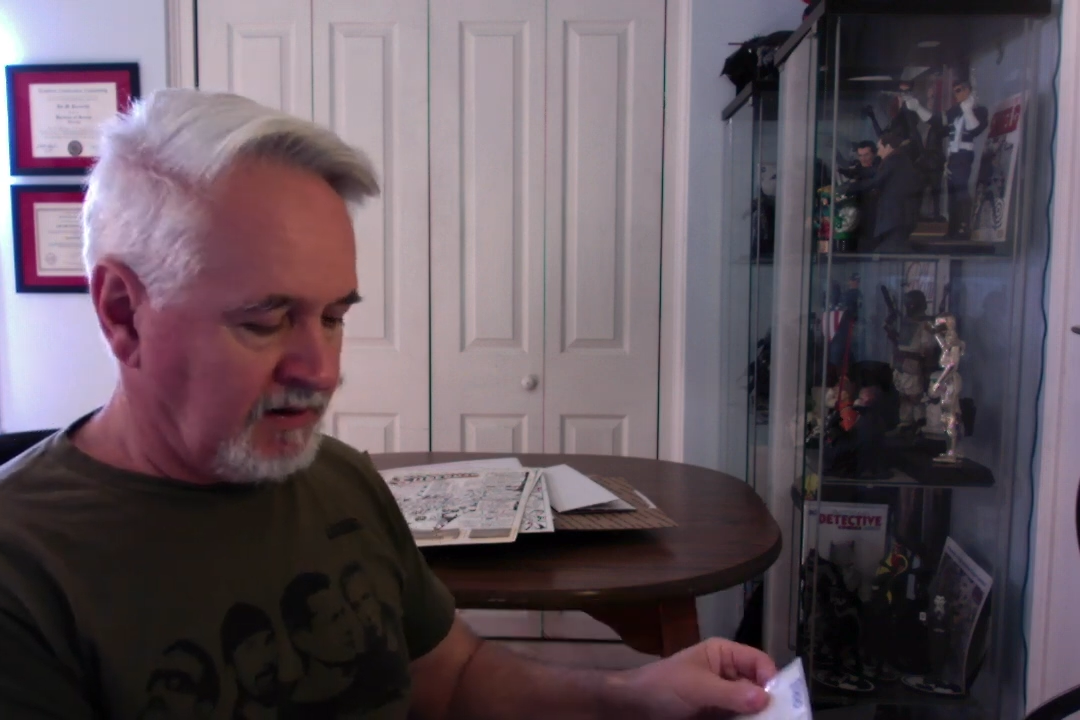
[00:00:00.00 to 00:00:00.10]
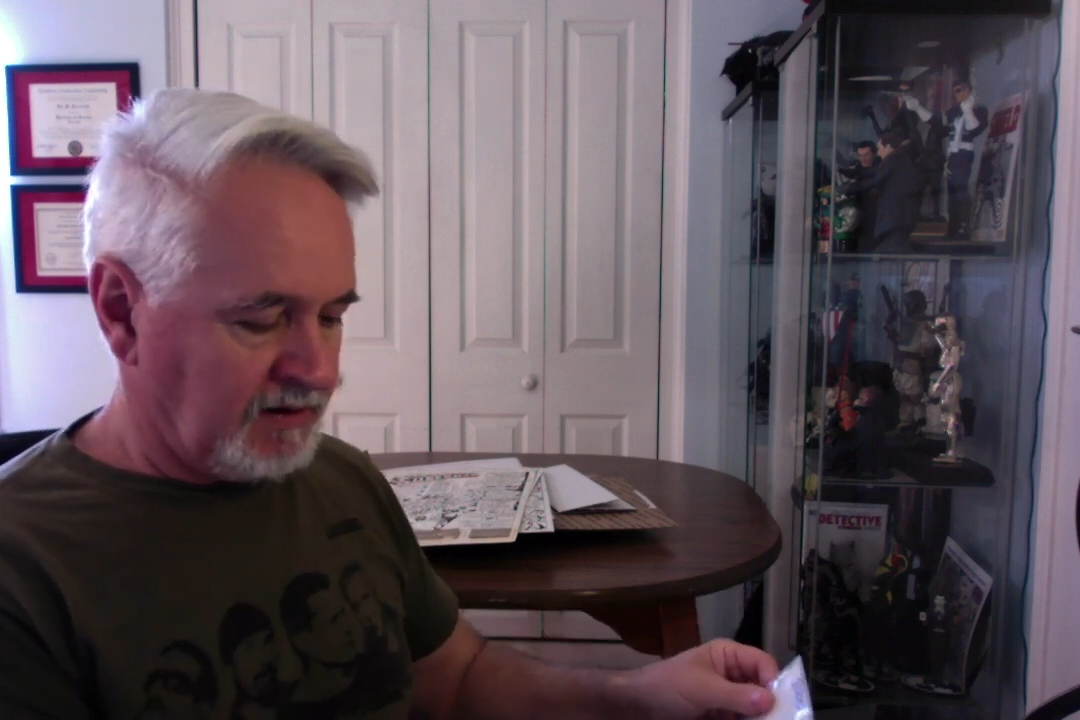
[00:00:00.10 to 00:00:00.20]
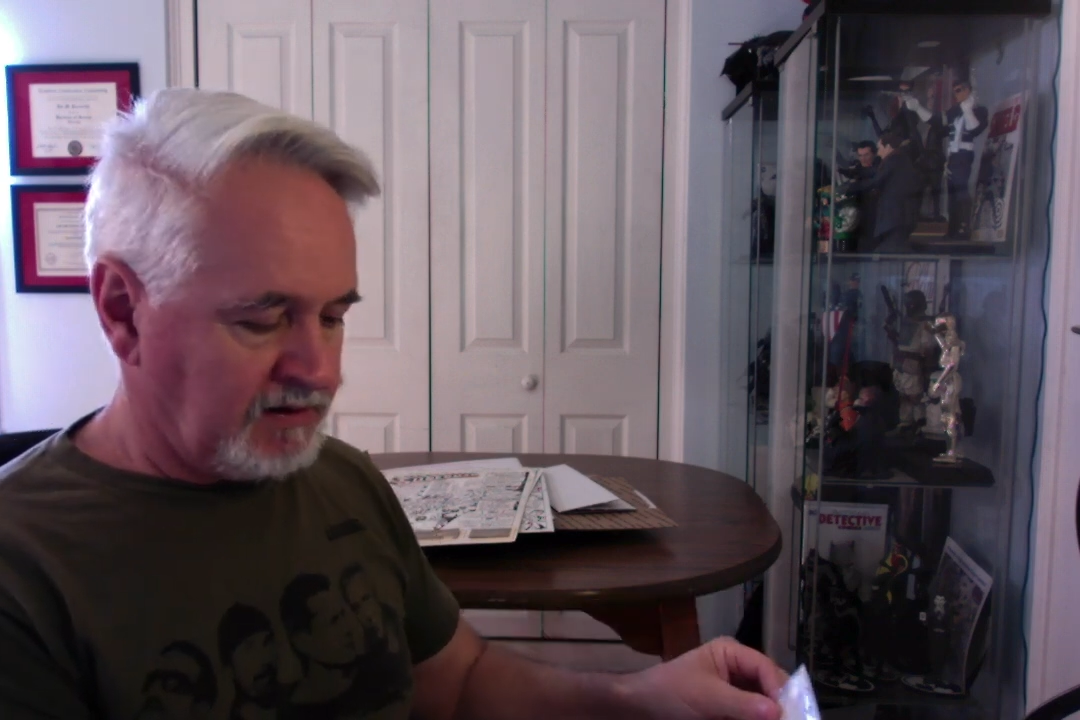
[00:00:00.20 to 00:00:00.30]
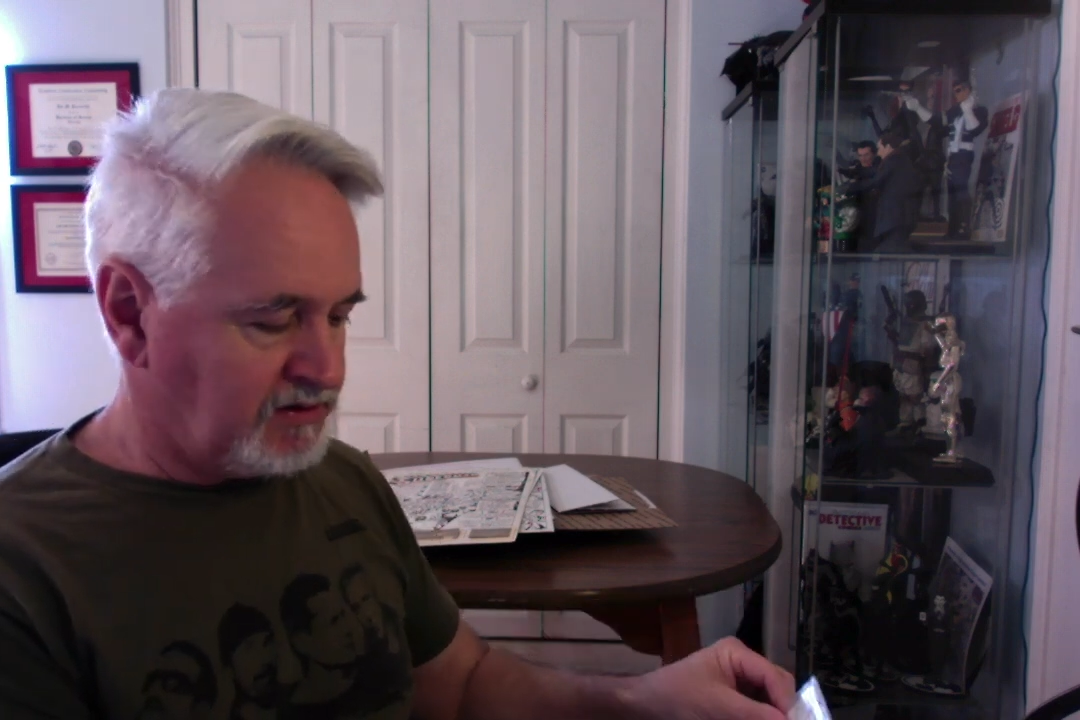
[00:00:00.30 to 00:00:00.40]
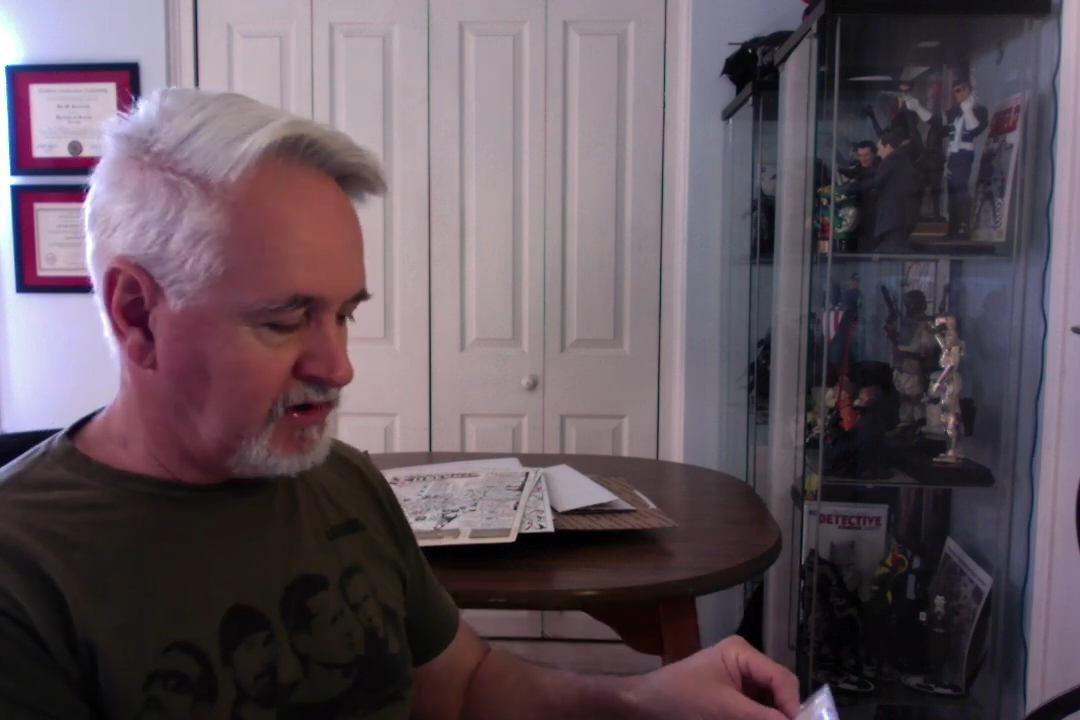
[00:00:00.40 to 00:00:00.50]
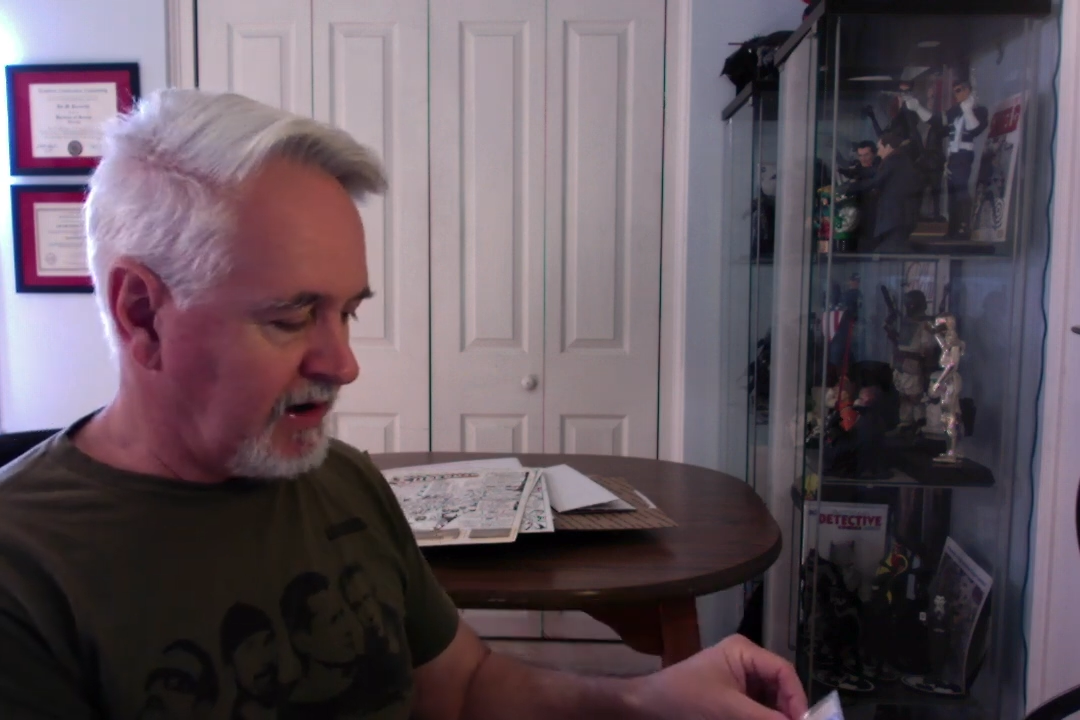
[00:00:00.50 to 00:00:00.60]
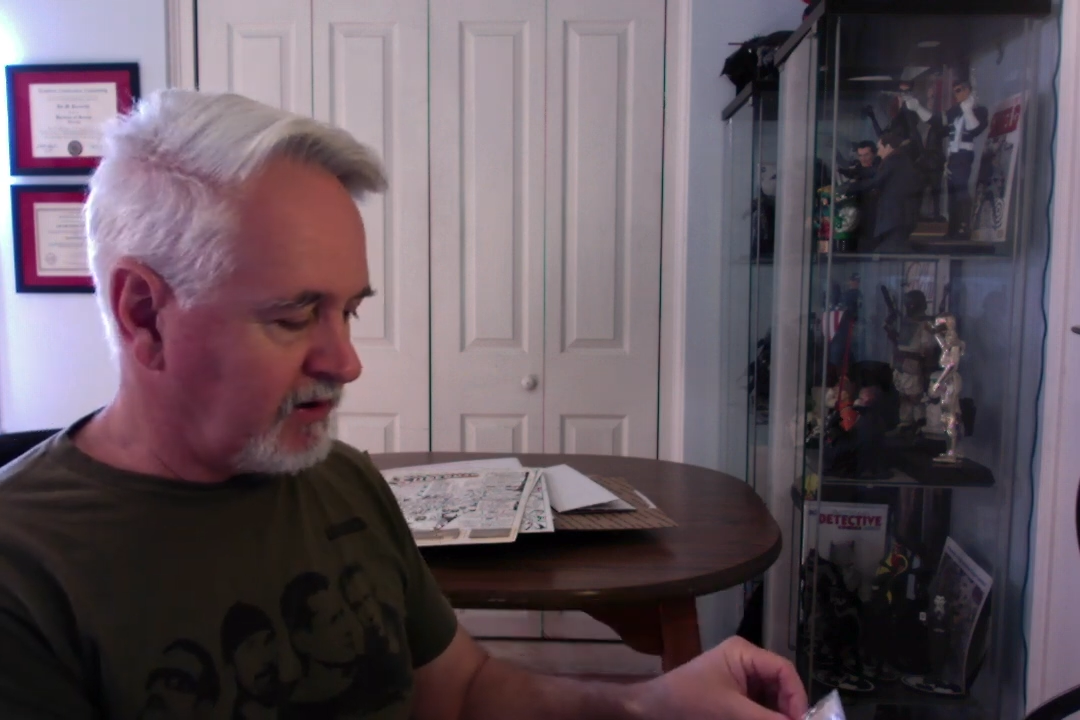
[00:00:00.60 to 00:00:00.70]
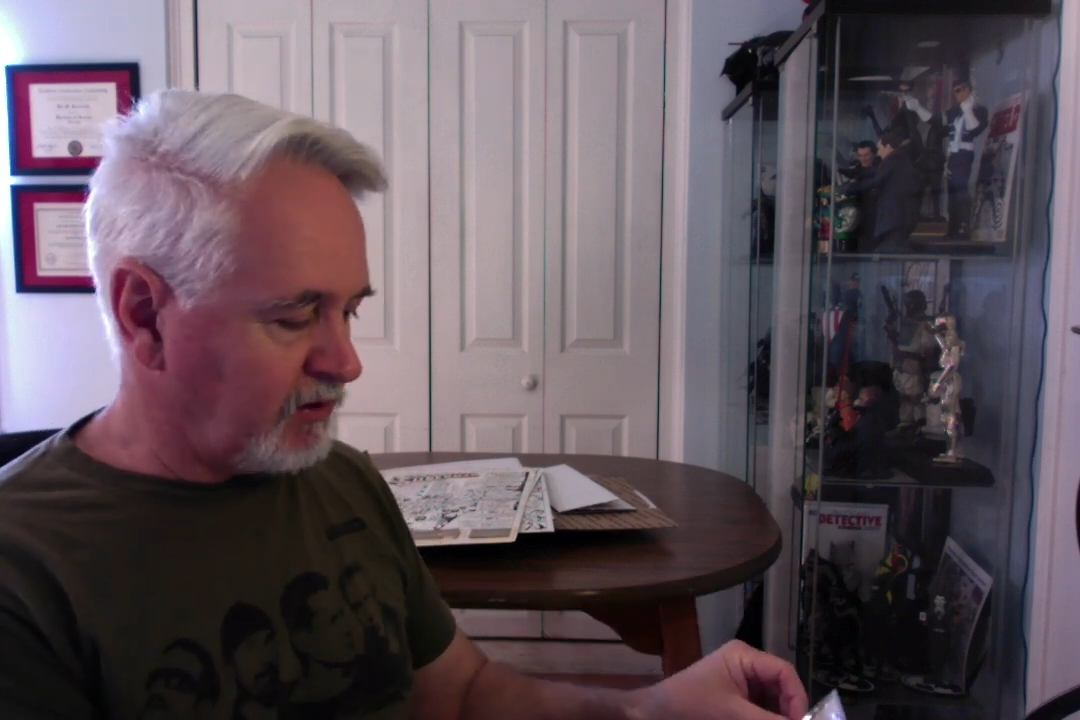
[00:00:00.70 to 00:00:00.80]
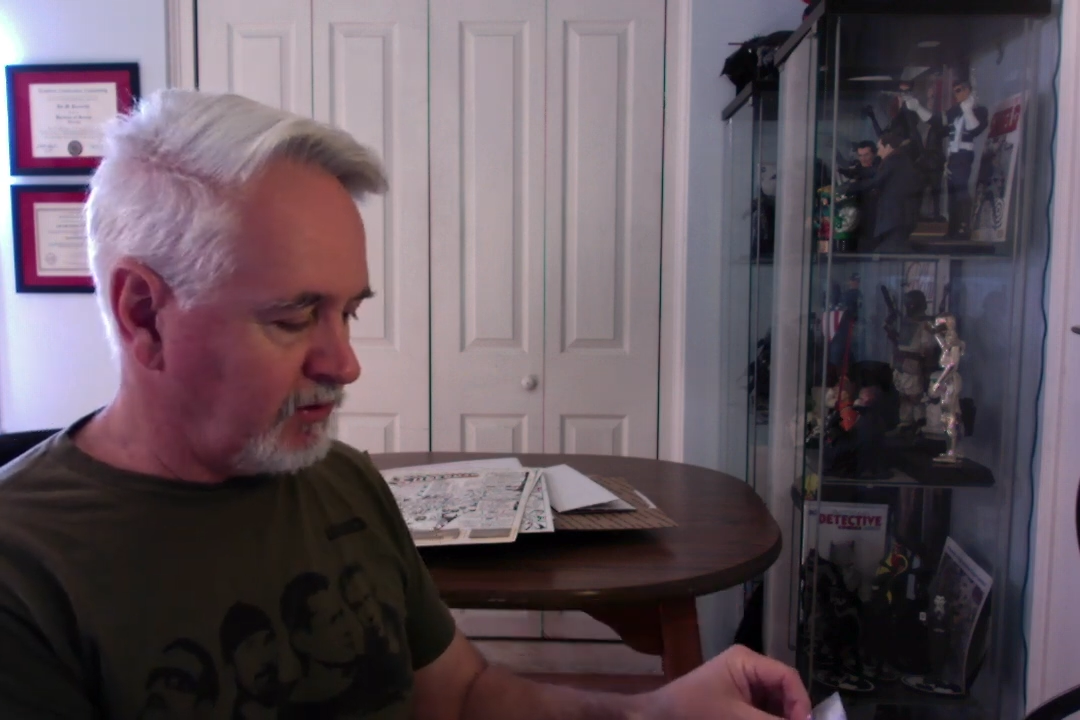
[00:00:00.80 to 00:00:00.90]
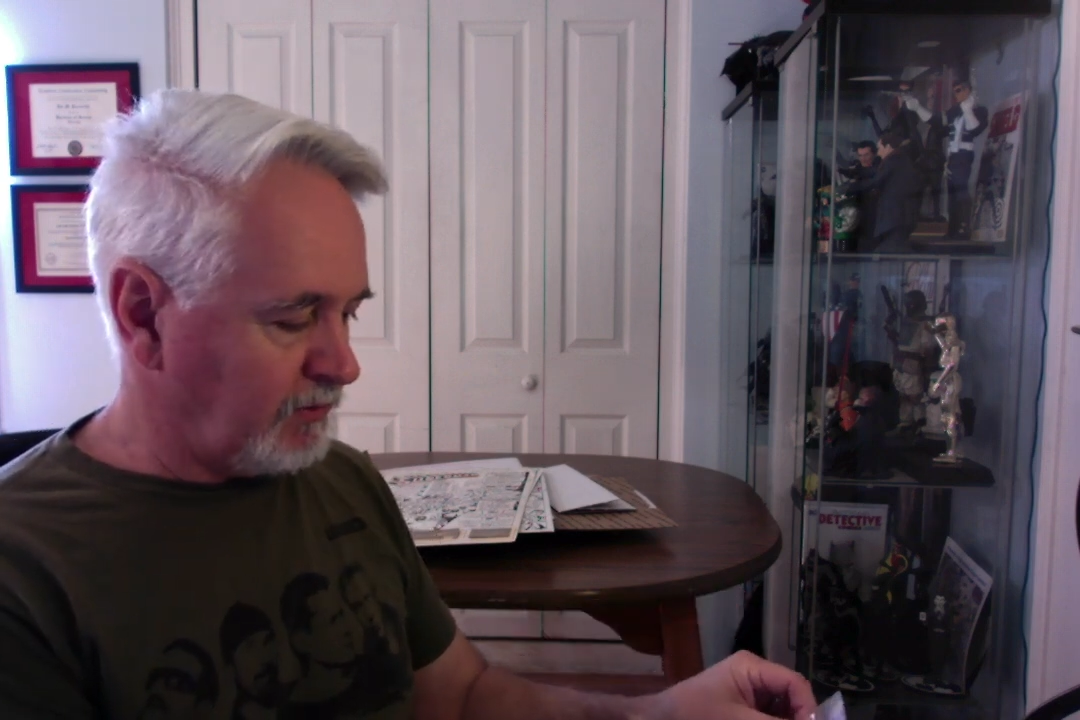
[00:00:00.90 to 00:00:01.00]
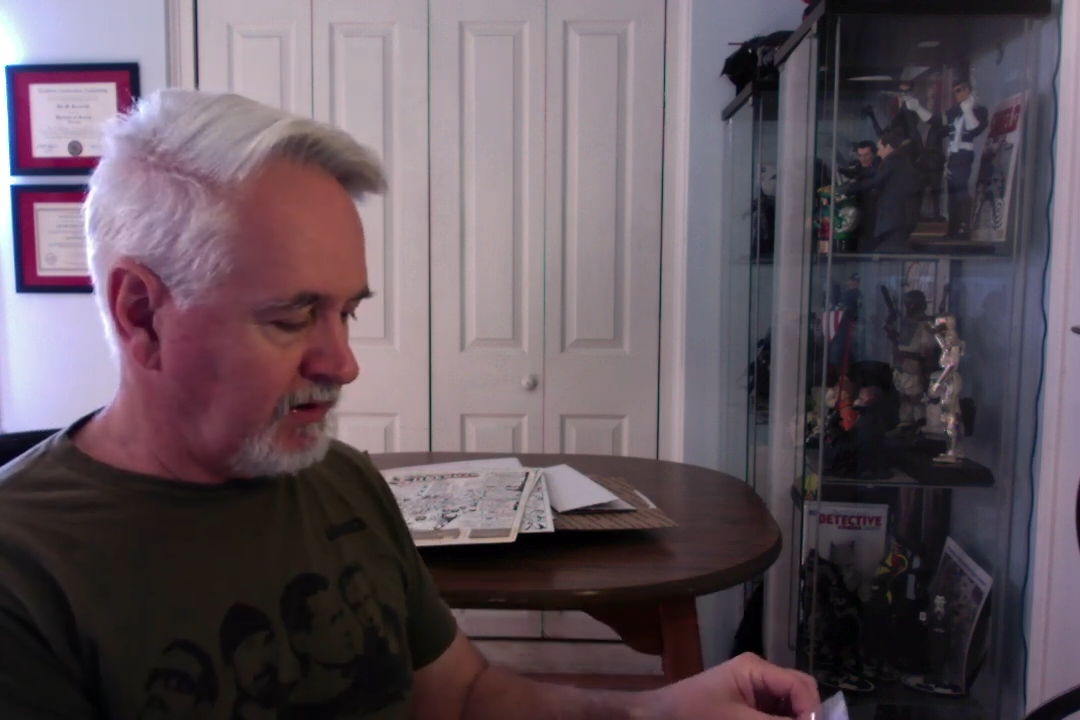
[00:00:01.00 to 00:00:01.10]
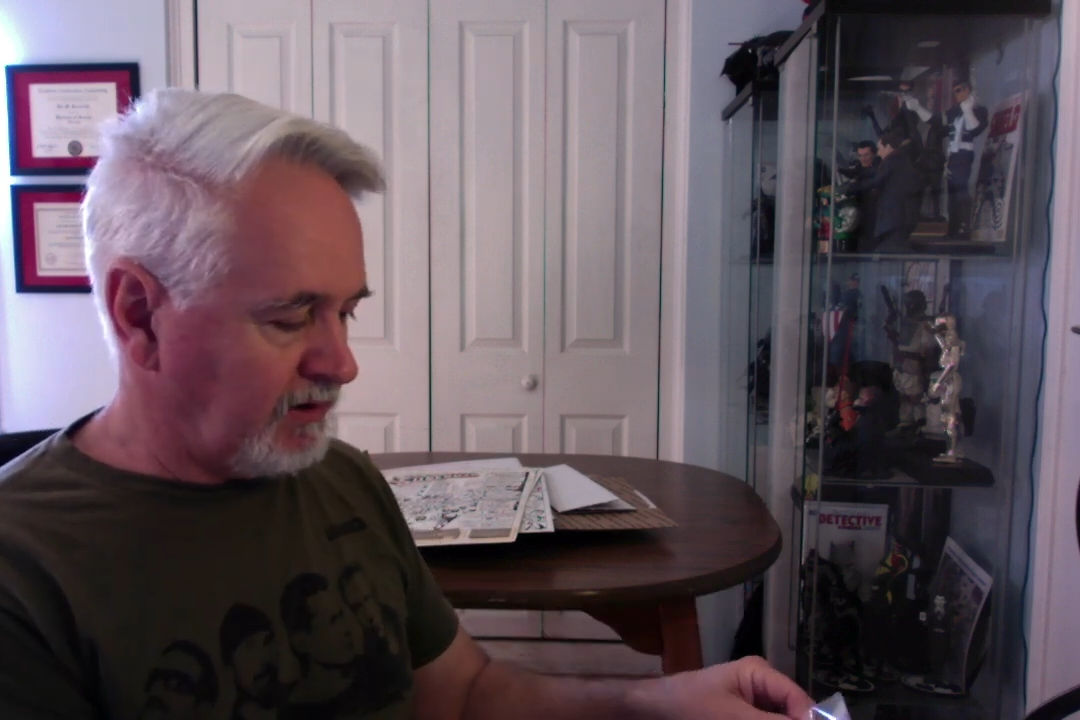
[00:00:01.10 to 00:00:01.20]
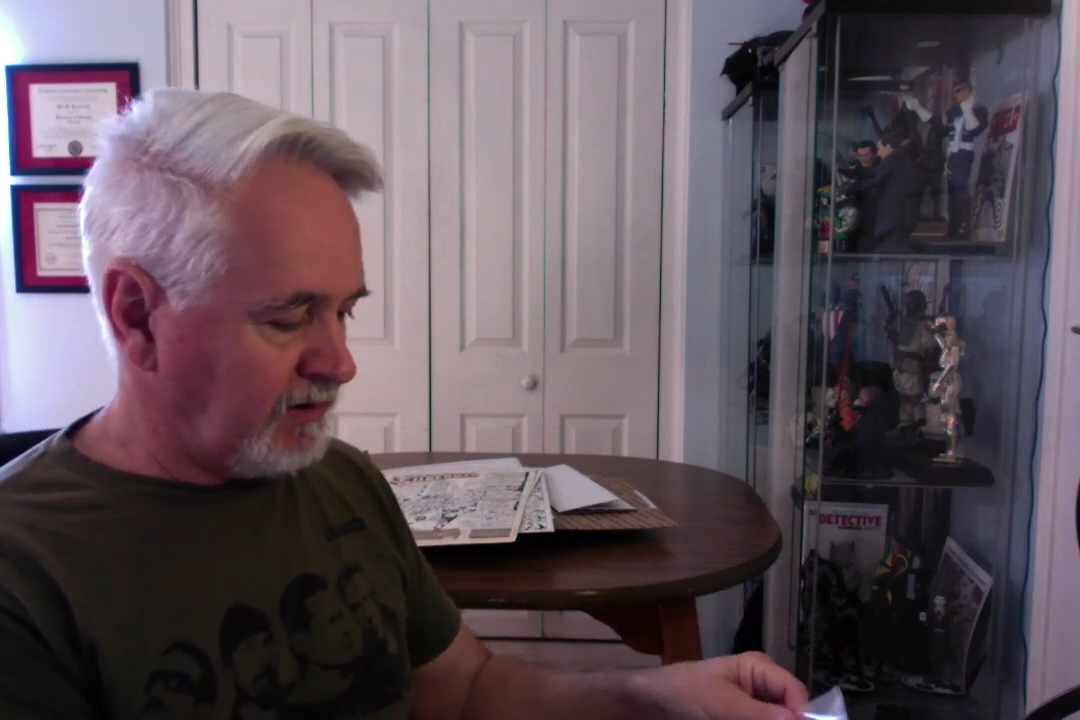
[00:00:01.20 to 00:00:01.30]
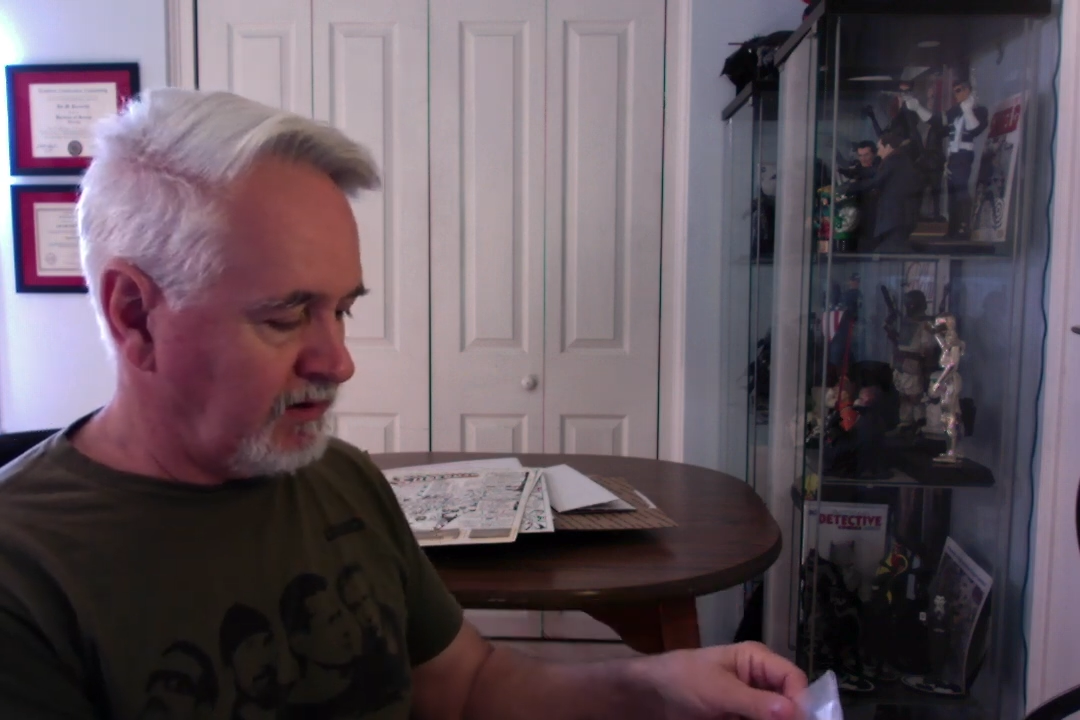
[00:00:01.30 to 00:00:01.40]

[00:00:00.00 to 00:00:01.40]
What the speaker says: is Jack Kirby,